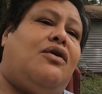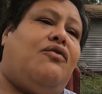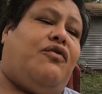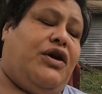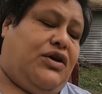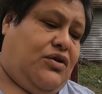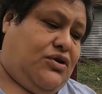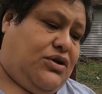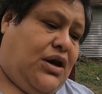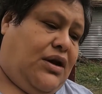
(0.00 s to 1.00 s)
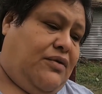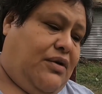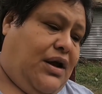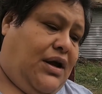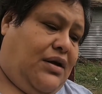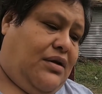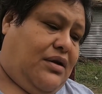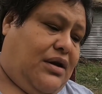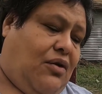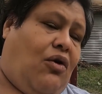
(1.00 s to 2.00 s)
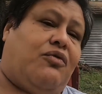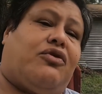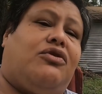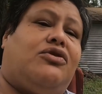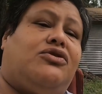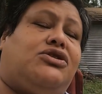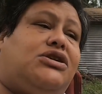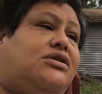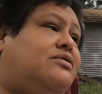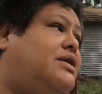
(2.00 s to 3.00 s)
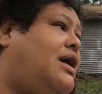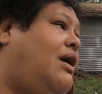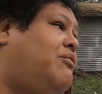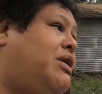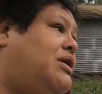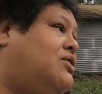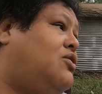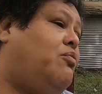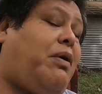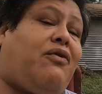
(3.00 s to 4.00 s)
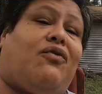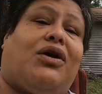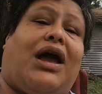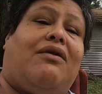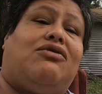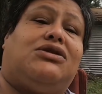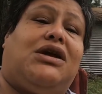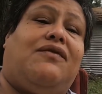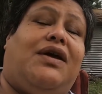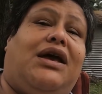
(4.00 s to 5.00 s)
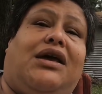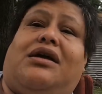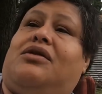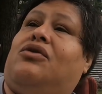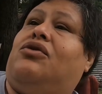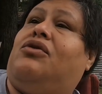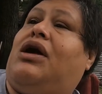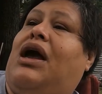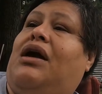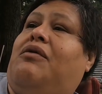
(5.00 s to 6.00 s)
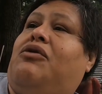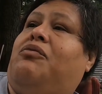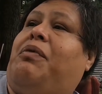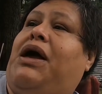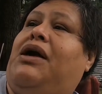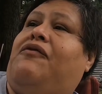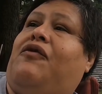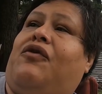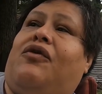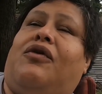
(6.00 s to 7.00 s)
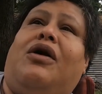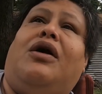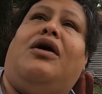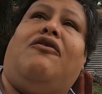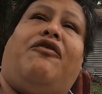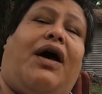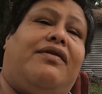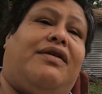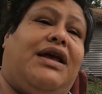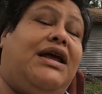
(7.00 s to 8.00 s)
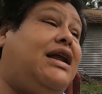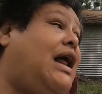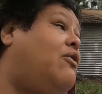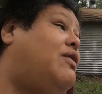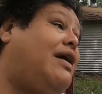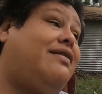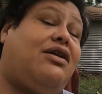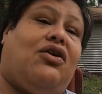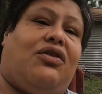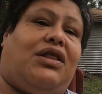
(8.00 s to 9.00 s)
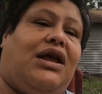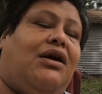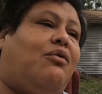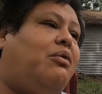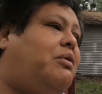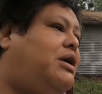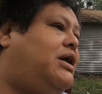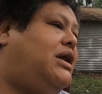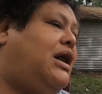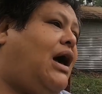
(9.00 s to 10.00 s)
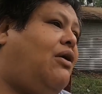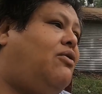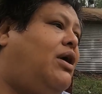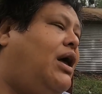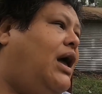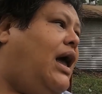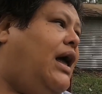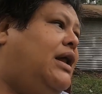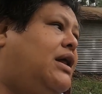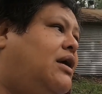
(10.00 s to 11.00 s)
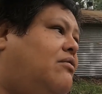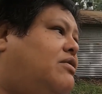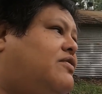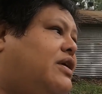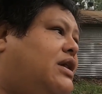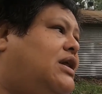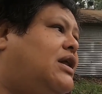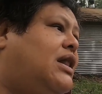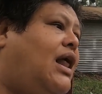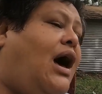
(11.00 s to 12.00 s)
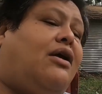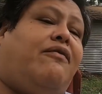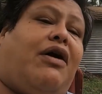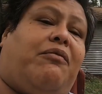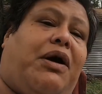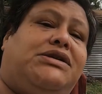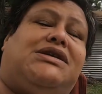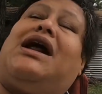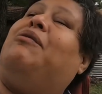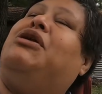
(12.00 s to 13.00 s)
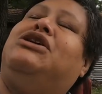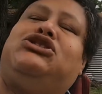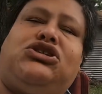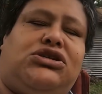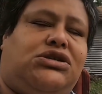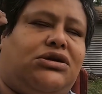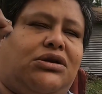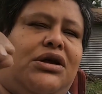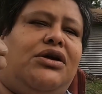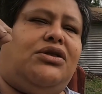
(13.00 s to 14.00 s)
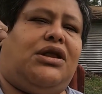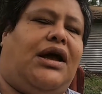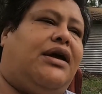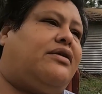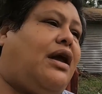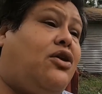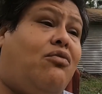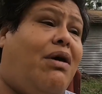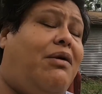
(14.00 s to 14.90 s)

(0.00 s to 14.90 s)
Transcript: feed your and and homeschool your children i mean do you pay yeah. for cable tv do you pay you pay for fancy eating out that's another thing we were eating I out mean, we and have, it was eating a lot of our budget i mean it's just the little yeah. things and you we might